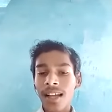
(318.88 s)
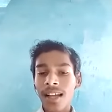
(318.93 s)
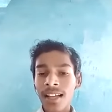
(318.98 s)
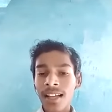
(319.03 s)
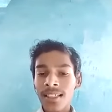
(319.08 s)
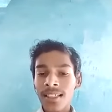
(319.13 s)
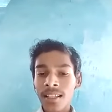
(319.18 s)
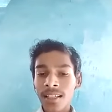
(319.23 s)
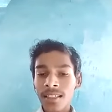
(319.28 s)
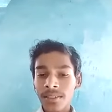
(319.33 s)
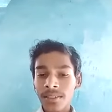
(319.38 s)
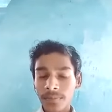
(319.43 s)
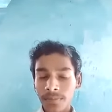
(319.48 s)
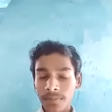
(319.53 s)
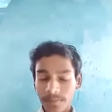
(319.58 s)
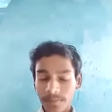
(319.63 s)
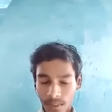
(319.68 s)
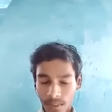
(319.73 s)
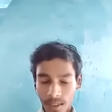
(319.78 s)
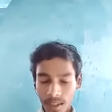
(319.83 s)
I
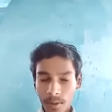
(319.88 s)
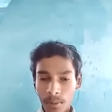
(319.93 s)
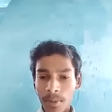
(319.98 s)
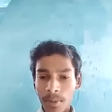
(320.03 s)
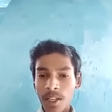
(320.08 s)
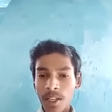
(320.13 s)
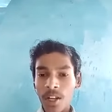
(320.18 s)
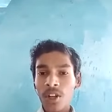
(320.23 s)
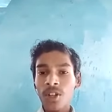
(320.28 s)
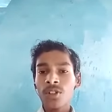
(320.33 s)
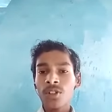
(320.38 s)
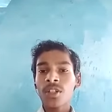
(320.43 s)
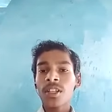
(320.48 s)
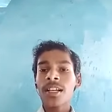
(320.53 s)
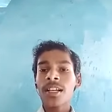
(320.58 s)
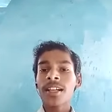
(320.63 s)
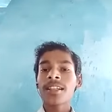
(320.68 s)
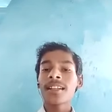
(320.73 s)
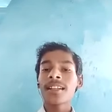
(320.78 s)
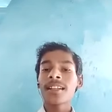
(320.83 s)
belong to
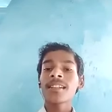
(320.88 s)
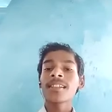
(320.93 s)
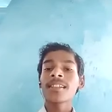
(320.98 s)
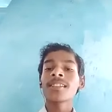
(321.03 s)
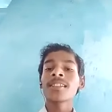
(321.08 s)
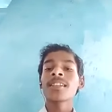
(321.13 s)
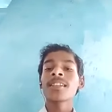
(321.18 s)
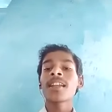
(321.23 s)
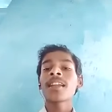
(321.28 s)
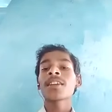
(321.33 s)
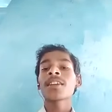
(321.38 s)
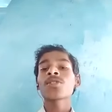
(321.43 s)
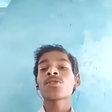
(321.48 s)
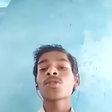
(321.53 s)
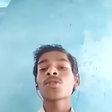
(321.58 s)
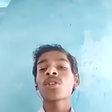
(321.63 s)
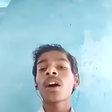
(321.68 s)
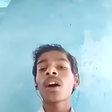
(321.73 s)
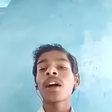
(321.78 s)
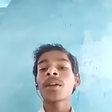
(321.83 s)
electrical engineering,
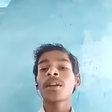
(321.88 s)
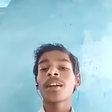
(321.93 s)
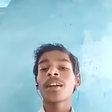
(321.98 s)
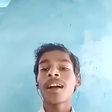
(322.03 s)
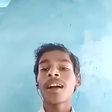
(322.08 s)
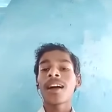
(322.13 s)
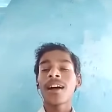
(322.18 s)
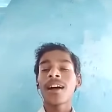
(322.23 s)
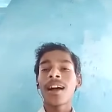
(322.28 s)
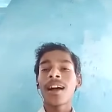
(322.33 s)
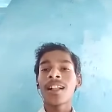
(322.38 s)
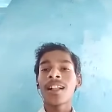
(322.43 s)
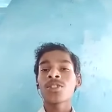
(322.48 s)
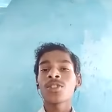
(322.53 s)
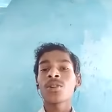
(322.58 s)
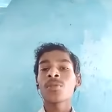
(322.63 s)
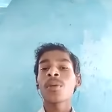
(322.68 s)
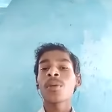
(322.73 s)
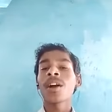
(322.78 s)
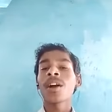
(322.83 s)
so I
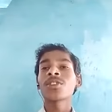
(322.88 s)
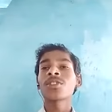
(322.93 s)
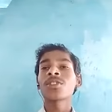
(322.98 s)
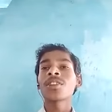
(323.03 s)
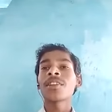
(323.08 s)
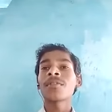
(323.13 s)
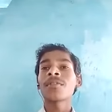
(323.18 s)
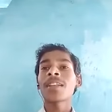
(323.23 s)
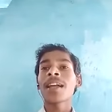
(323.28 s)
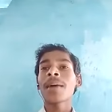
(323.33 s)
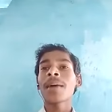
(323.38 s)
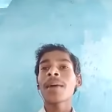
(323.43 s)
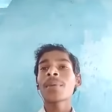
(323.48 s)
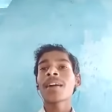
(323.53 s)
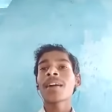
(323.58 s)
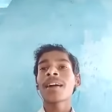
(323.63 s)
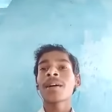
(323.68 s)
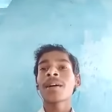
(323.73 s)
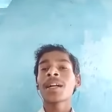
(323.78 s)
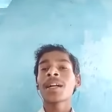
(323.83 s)
also want to develop a
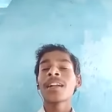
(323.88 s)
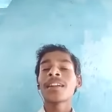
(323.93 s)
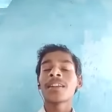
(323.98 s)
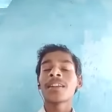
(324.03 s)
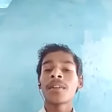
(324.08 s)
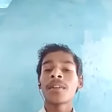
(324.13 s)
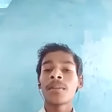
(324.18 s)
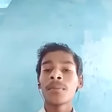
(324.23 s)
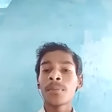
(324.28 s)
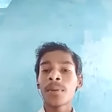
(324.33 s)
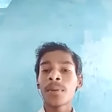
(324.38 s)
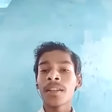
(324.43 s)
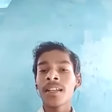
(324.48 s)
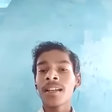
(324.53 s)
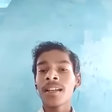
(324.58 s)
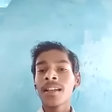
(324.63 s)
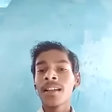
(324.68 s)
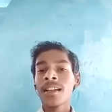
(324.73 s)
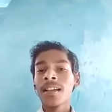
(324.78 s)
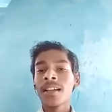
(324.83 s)

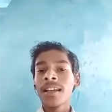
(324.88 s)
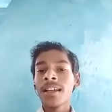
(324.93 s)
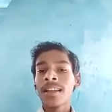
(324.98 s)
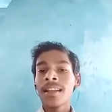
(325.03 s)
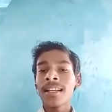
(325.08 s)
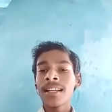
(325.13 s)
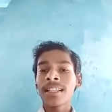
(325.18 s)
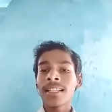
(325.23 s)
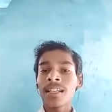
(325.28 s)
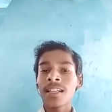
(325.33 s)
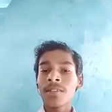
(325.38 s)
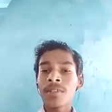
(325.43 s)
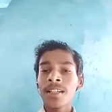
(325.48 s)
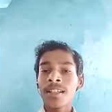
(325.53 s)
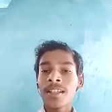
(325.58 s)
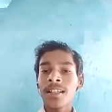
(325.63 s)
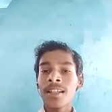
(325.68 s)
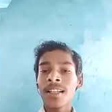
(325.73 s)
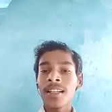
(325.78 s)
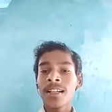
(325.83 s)
company related with
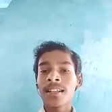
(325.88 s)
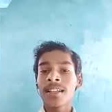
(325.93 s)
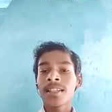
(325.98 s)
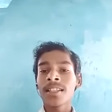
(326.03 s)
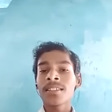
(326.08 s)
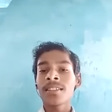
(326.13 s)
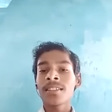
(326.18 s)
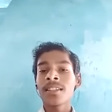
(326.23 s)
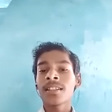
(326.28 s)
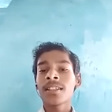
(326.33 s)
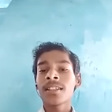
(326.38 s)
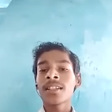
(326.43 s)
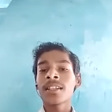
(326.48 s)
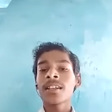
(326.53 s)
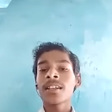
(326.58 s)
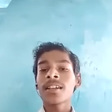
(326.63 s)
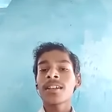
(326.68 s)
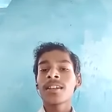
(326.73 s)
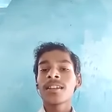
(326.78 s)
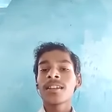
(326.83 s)
electricity,
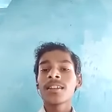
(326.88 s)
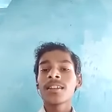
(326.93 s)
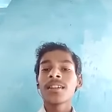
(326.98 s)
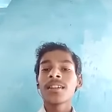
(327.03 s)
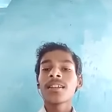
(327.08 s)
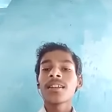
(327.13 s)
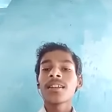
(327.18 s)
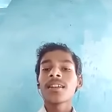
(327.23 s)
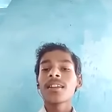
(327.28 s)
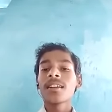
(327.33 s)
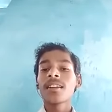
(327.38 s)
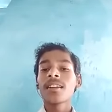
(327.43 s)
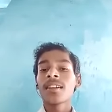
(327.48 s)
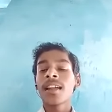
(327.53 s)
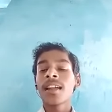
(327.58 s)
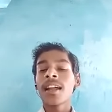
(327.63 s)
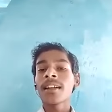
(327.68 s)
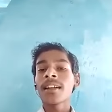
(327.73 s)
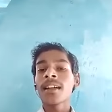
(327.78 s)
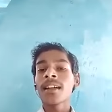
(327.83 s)

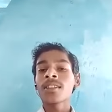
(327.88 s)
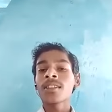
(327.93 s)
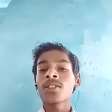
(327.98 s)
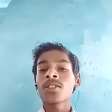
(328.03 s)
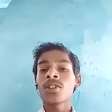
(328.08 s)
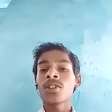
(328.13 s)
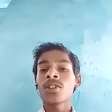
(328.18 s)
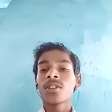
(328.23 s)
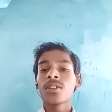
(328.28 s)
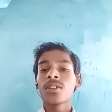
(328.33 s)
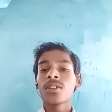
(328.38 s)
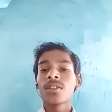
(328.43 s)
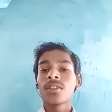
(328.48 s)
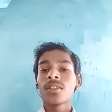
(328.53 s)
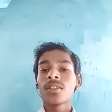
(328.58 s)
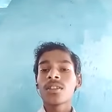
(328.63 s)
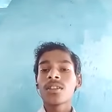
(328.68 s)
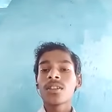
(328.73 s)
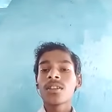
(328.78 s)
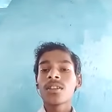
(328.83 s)
that also,
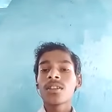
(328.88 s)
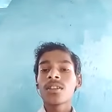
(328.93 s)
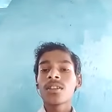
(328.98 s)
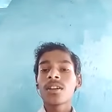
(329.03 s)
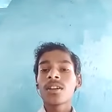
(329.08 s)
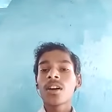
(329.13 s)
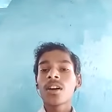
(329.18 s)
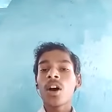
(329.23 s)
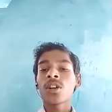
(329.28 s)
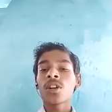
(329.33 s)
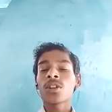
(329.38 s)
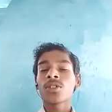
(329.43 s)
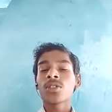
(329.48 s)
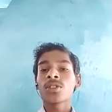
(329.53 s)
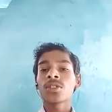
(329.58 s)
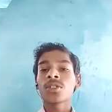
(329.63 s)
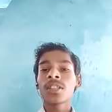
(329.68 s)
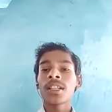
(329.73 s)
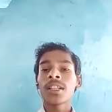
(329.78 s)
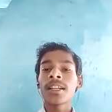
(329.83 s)
or
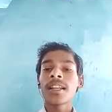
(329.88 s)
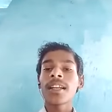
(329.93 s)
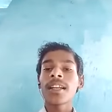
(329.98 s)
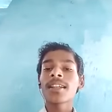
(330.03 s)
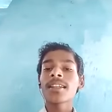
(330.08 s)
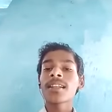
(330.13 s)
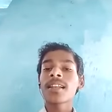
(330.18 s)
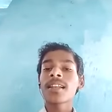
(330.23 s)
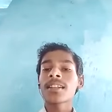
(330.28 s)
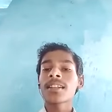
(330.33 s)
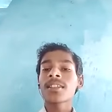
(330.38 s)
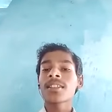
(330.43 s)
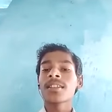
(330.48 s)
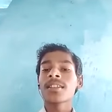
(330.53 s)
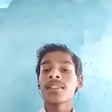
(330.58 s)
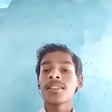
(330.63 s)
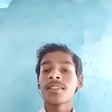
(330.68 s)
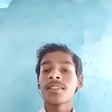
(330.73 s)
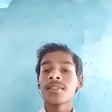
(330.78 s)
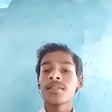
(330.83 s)
to generate
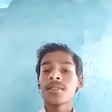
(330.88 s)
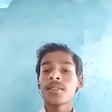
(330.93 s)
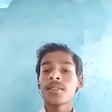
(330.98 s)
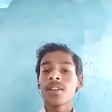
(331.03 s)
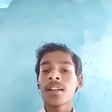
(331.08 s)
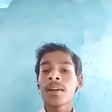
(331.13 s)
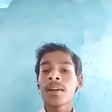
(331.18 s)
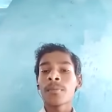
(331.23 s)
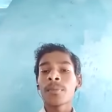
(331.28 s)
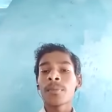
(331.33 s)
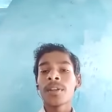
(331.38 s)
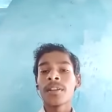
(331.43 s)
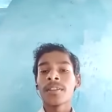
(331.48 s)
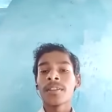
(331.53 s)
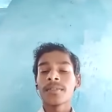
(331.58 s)
electricity company.